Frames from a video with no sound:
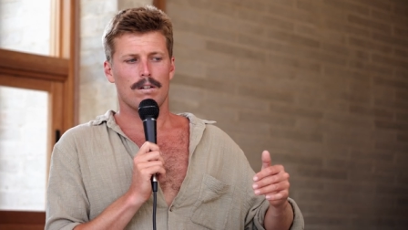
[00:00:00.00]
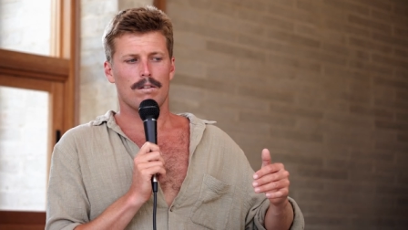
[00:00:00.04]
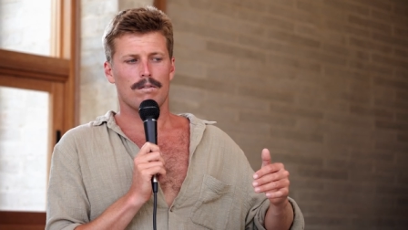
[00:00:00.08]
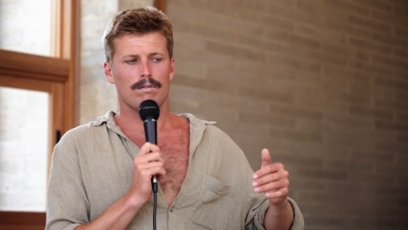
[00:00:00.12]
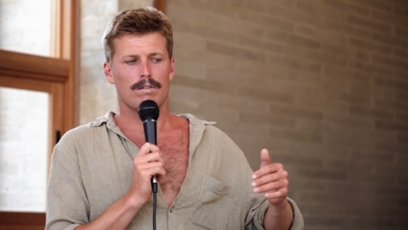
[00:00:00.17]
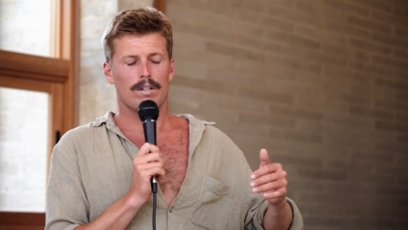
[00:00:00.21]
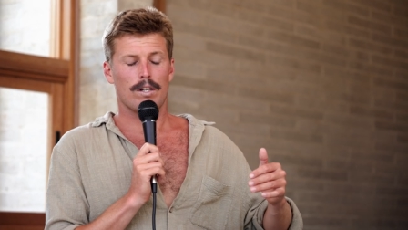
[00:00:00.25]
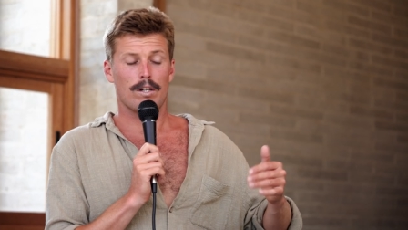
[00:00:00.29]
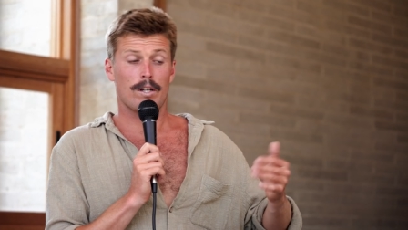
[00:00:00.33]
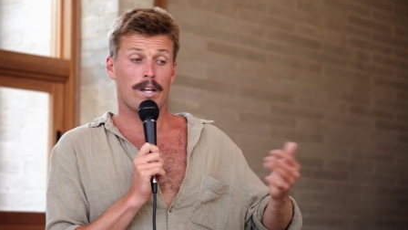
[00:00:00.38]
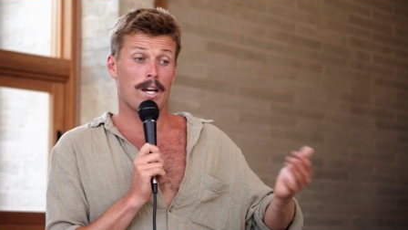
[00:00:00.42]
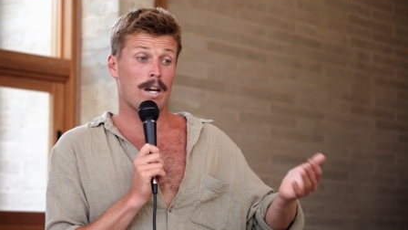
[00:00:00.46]

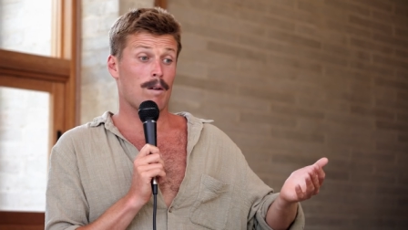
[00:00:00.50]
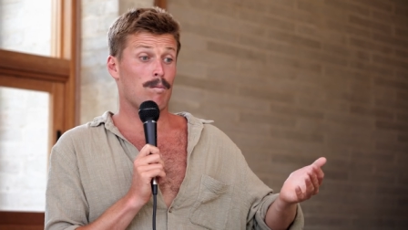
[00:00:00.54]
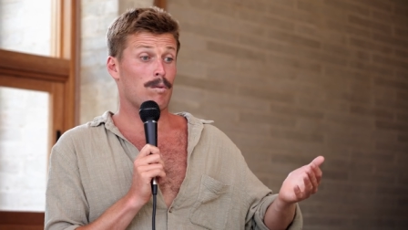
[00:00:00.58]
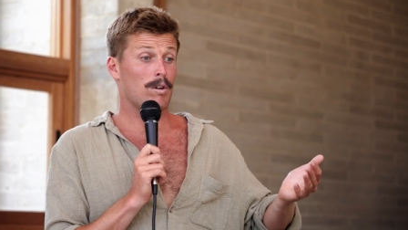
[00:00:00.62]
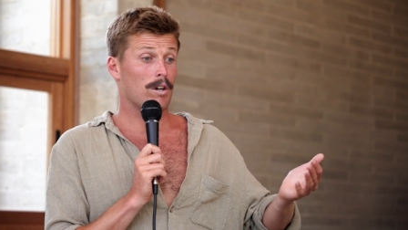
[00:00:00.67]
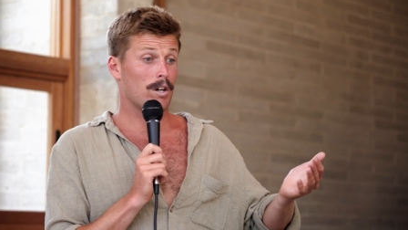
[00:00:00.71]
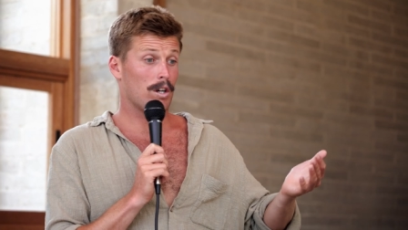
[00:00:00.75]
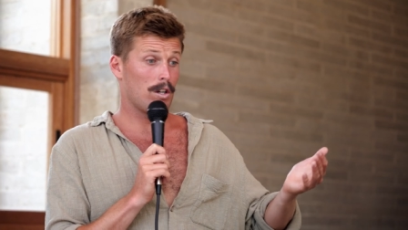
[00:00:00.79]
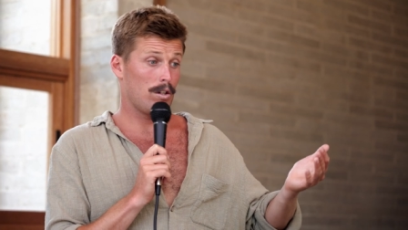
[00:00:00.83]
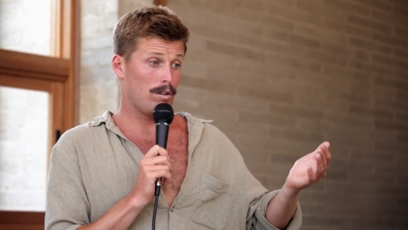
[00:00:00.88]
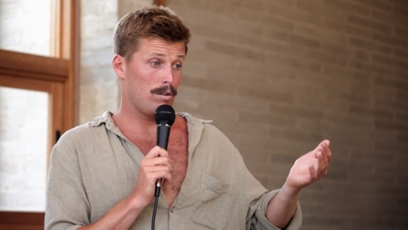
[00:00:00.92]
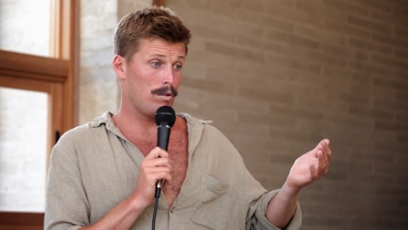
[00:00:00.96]
it's like okay, well,
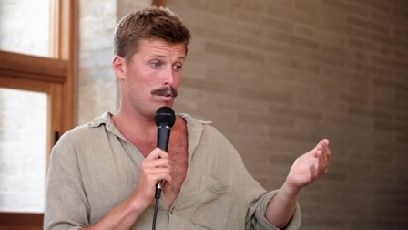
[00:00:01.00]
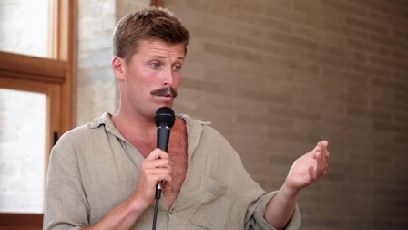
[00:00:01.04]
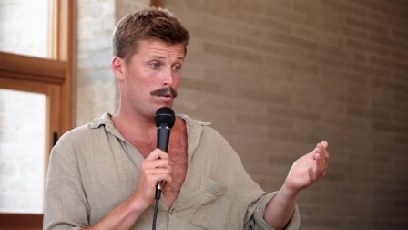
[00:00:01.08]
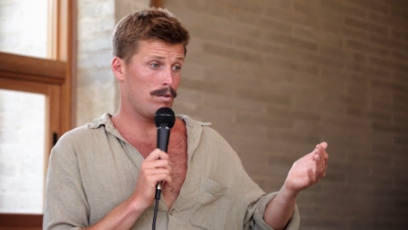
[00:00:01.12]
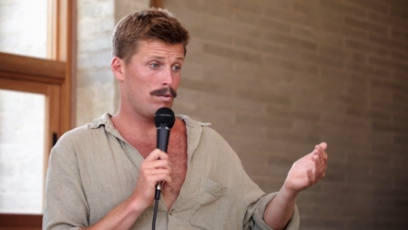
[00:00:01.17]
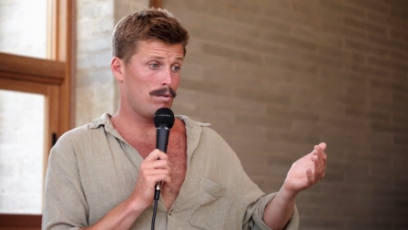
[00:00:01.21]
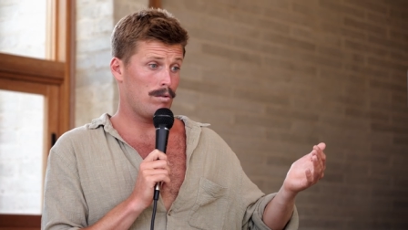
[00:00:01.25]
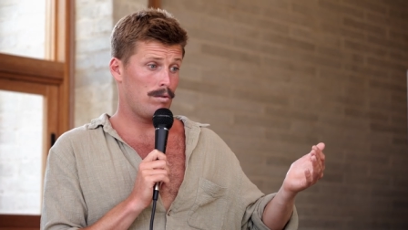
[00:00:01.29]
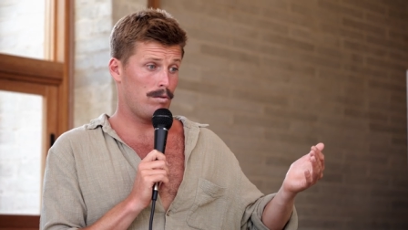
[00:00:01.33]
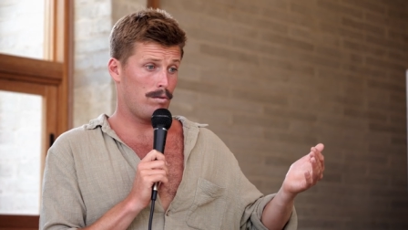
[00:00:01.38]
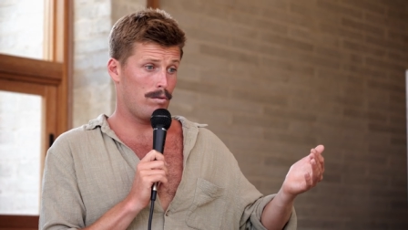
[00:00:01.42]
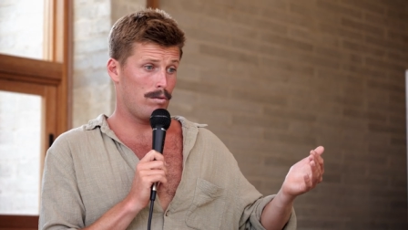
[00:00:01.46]
I'm gonna
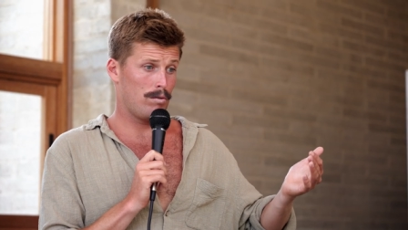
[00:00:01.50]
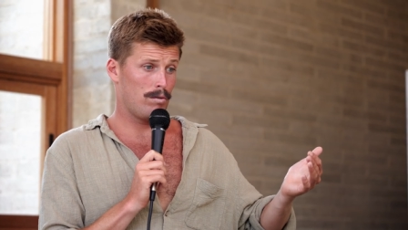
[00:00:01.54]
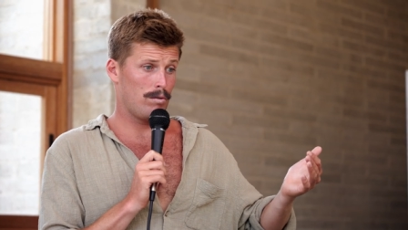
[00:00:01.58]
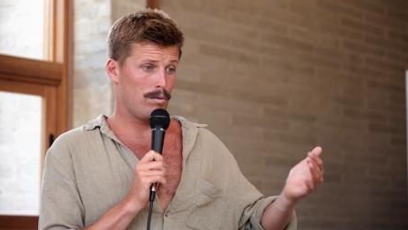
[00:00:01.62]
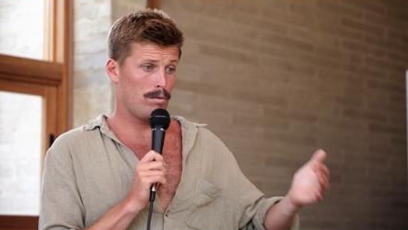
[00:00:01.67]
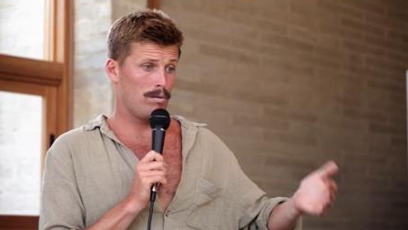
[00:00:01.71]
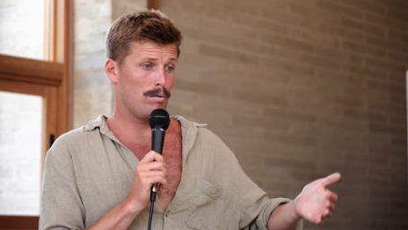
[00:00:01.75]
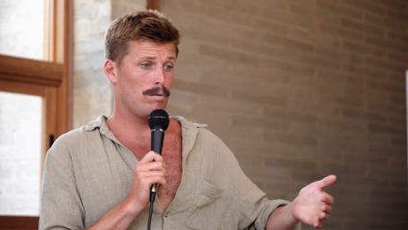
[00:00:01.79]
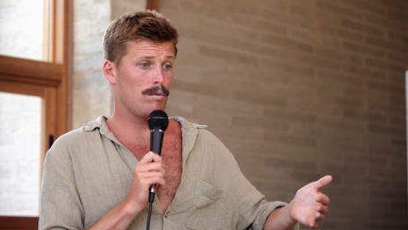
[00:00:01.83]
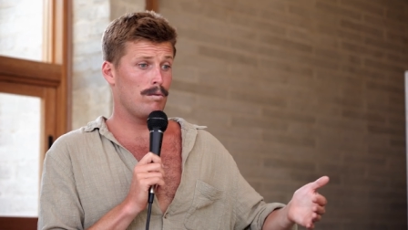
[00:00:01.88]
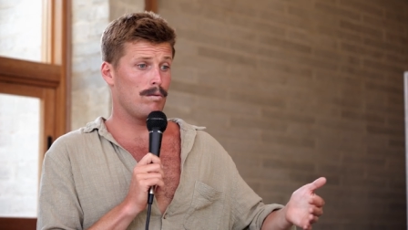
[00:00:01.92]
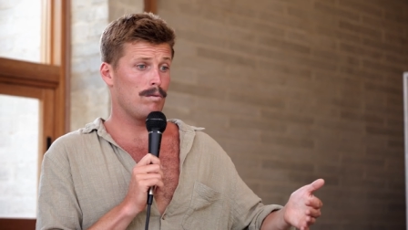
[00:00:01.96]

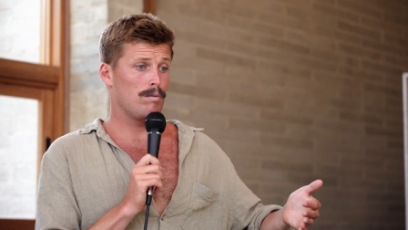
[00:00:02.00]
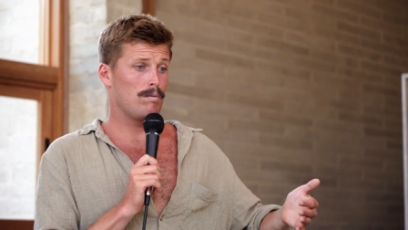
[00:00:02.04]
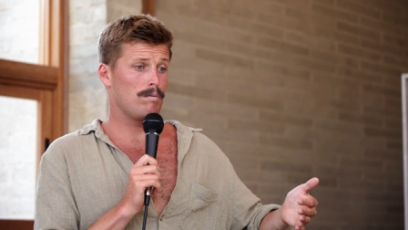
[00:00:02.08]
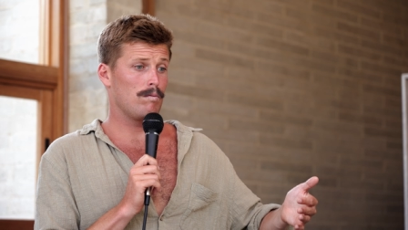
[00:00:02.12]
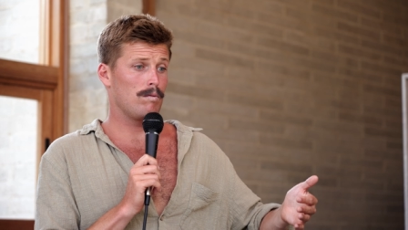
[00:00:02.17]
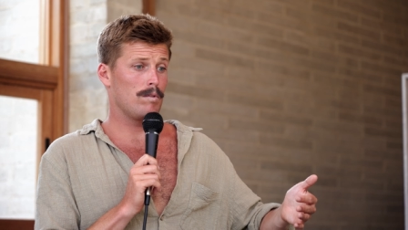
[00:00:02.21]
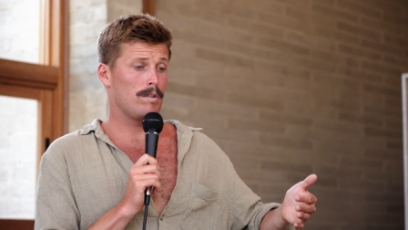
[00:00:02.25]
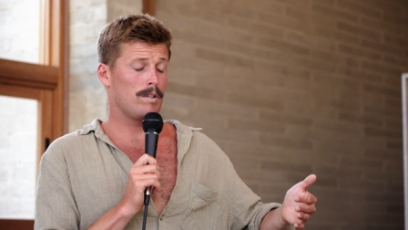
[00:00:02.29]
do